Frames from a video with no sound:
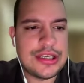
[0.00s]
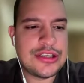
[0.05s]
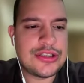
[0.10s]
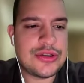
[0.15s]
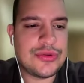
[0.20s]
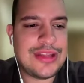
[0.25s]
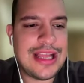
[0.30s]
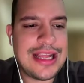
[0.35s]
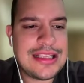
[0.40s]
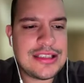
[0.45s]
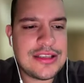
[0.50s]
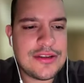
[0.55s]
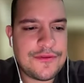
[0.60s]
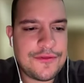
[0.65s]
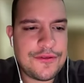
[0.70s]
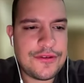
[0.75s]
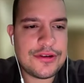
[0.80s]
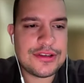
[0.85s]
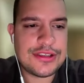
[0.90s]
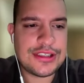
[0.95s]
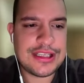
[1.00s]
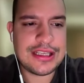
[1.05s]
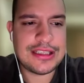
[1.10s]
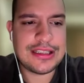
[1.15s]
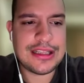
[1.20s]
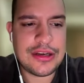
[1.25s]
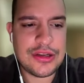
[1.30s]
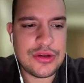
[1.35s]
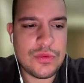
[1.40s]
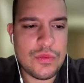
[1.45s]
So that's the first thing
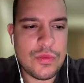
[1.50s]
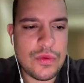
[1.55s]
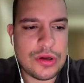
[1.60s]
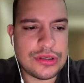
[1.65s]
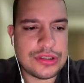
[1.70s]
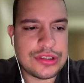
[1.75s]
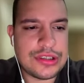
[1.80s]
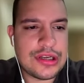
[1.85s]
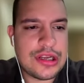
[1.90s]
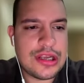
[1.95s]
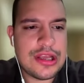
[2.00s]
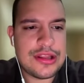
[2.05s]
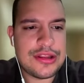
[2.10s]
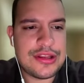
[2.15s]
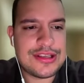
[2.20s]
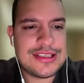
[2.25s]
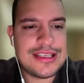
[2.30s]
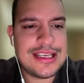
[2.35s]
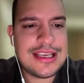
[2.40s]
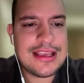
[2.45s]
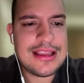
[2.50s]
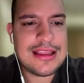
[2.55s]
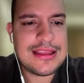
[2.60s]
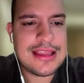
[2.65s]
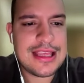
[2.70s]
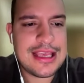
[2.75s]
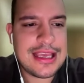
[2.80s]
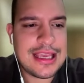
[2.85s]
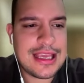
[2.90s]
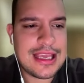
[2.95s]
that you want. The
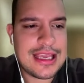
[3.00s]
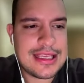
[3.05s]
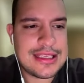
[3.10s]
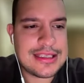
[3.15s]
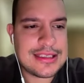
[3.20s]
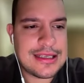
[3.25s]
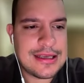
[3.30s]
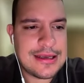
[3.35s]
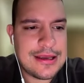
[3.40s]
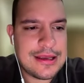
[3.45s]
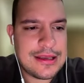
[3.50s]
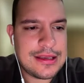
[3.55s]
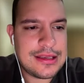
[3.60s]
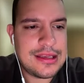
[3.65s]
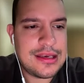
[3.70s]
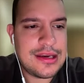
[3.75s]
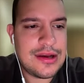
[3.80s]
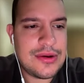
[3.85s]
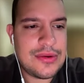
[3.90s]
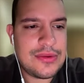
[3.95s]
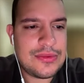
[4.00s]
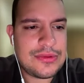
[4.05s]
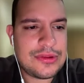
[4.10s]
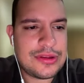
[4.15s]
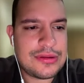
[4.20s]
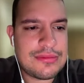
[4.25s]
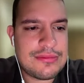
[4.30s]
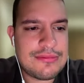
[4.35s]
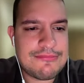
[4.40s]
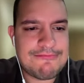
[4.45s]
second thing is,
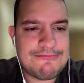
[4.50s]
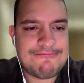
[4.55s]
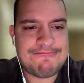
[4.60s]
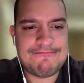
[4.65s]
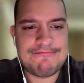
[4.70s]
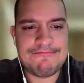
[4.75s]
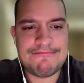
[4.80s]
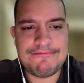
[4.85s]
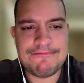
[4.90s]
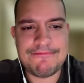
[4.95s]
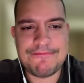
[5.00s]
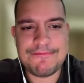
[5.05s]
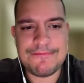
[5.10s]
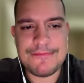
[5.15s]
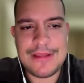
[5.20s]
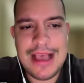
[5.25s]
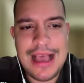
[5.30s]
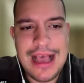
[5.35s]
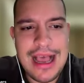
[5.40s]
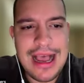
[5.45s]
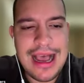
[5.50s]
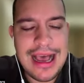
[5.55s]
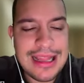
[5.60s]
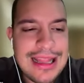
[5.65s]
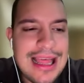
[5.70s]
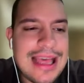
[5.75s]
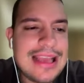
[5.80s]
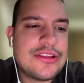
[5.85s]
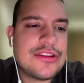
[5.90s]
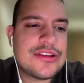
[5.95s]
I
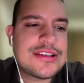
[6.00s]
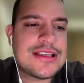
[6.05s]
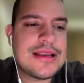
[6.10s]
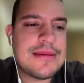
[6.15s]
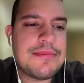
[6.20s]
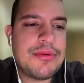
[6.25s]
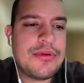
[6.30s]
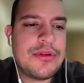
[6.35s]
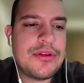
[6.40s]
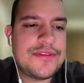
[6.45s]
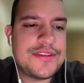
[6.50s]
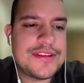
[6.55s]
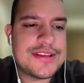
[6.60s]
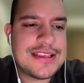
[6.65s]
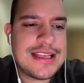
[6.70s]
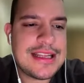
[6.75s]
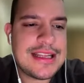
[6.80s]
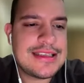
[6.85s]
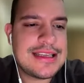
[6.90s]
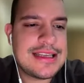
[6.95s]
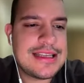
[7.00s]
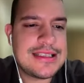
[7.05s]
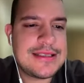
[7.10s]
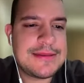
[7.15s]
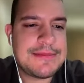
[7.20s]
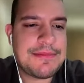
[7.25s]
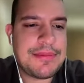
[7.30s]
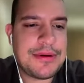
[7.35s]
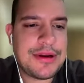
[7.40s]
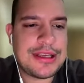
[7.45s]
like the simple of the
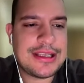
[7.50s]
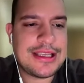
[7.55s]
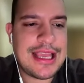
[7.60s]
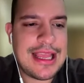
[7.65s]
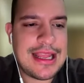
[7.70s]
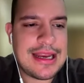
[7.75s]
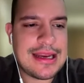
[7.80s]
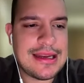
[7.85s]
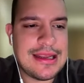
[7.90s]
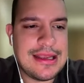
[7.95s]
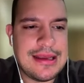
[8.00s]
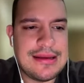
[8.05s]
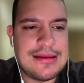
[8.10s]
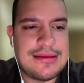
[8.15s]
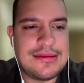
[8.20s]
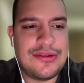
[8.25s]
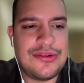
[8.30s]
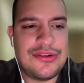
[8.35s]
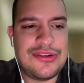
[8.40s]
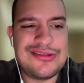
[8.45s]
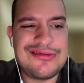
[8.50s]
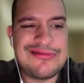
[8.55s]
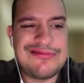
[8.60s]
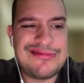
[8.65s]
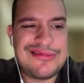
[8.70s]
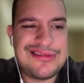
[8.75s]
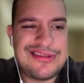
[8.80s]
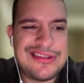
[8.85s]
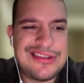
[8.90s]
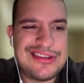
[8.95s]
sentence. But again, they're
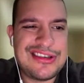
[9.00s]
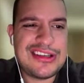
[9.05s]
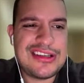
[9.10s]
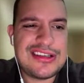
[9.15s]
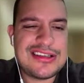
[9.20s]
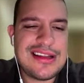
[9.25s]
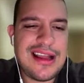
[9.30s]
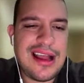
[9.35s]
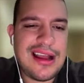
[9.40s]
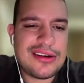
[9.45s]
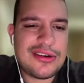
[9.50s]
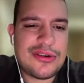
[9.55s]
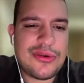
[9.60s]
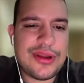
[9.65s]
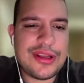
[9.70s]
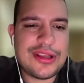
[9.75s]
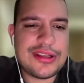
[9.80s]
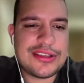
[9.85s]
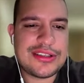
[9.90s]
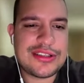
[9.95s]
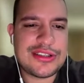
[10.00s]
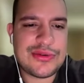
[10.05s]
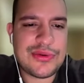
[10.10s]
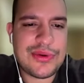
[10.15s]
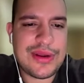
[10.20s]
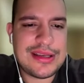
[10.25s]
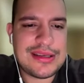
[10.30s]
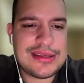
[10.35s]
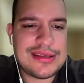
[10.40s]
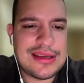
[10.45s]
just not going
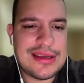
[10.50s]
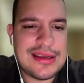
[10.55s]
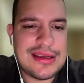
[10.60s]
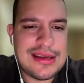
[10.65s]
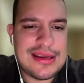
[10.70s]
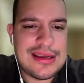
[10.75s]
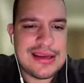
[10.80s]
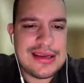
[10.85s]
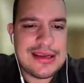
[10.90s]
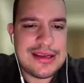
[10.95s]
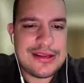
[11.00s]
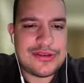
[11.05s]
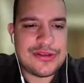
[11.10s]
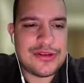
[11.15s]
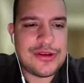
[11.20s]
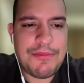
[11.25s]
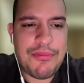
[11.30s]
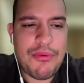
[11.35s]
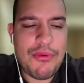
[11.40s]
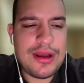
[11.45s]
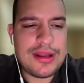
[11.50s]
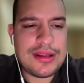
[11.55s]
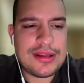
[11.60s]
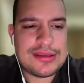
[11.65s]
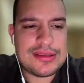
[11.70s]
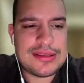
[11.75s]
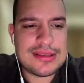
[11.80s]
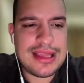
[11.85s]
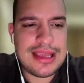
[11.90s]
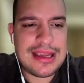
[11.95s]
straight to the
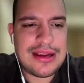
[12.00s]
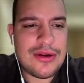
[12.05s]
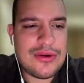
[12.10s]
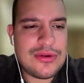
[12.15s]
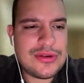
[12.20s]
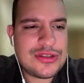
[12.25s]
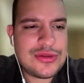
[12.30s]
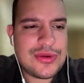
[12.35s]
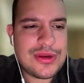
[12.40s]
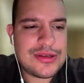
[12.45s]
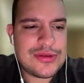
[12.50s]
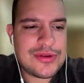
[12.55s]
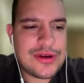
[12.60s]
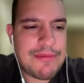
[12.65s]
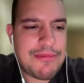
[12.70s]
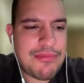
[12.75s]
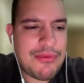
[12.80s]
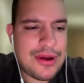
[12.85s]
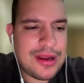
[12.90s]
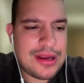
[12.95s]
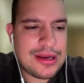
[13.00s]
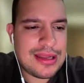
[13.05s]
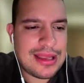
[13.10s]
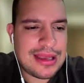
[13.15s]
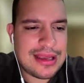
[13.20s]
point, like go straight to the point.